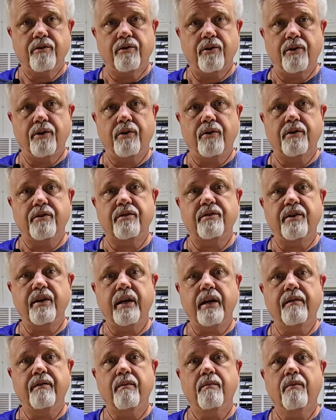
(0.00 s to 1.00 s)
So you're going to
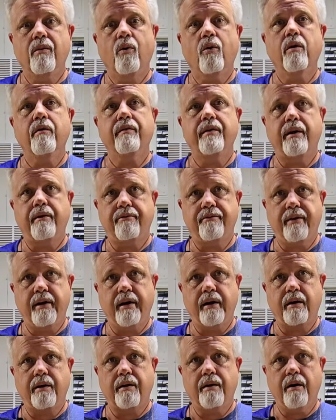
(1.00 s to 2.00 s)
see even more of an
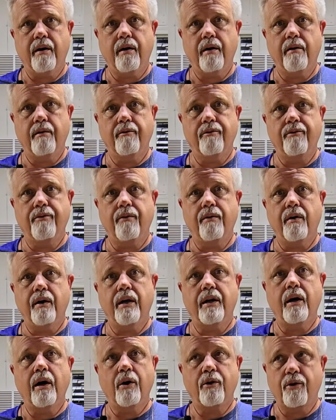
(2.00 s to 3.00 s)
effect of
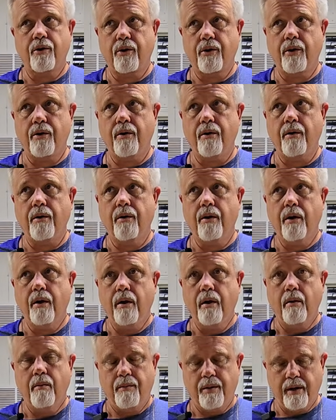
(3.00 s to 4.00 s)
an undercure
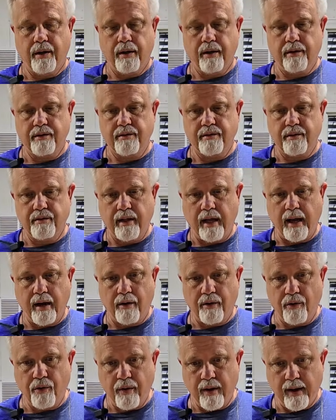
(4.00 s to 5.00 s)
because
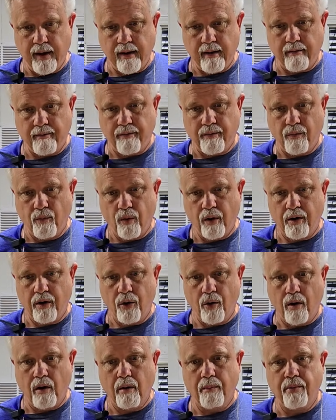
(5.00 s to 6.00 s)
now you have what
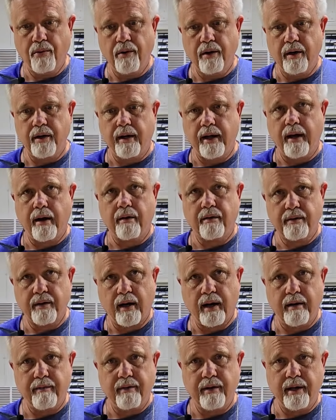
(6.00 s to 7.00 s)
you are putting down
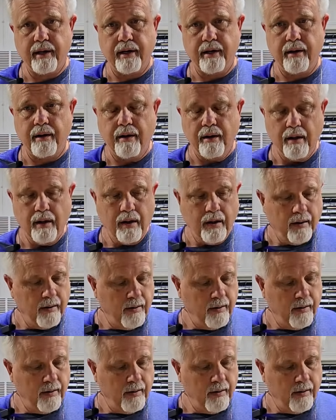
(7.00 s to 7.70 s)
diving in.